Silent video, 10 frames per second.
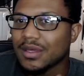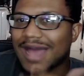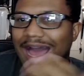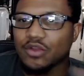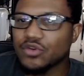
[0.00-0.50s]

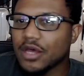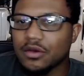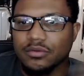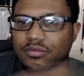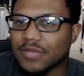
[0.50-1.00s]
I don't
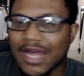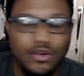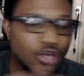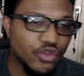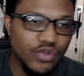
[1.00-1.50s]
know.
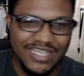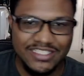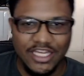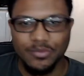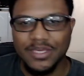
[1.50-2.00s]
You guys
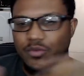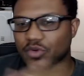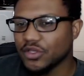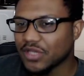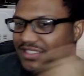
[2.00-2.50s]
tell me. What
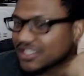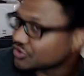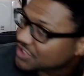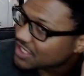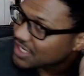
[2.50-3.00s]
are you guys
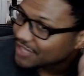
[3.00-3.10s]
interested in?